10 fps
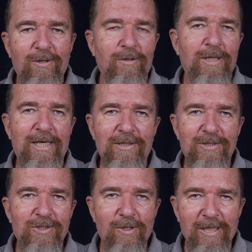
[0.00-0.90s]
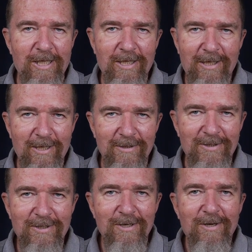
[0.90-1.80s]
lens cleaning
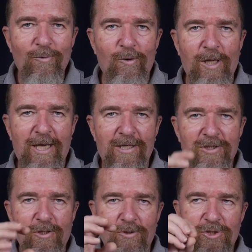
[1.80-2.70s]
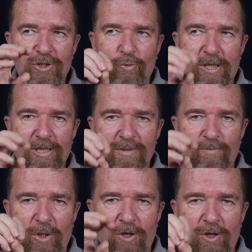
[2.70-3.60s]
kits were like this little squeeze
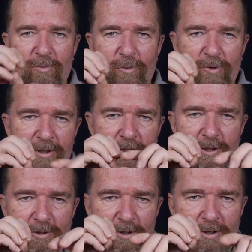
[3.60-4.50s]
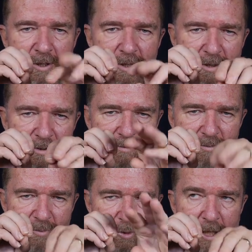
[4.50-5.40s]
bulb with a little
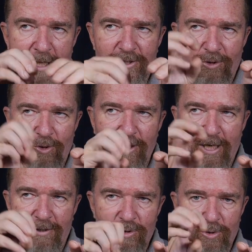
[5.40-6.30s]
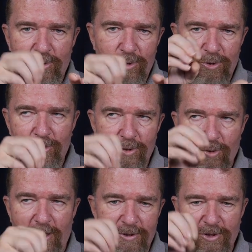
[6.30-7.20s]
brush and you kind of
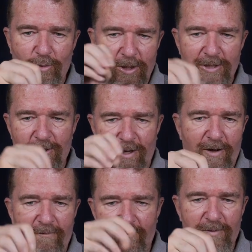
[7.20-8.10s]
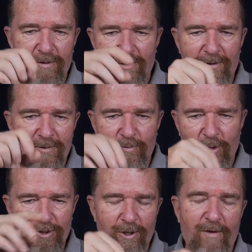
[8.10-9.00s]
try to squeeze off, uh,
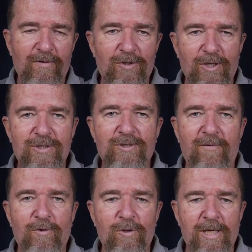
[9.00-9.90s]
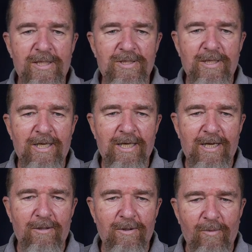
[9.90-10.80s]
brush off the dust off your lens and then it
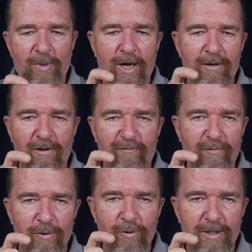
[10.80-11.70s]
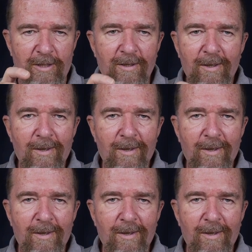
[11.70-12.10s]
had a little bottle of fluid and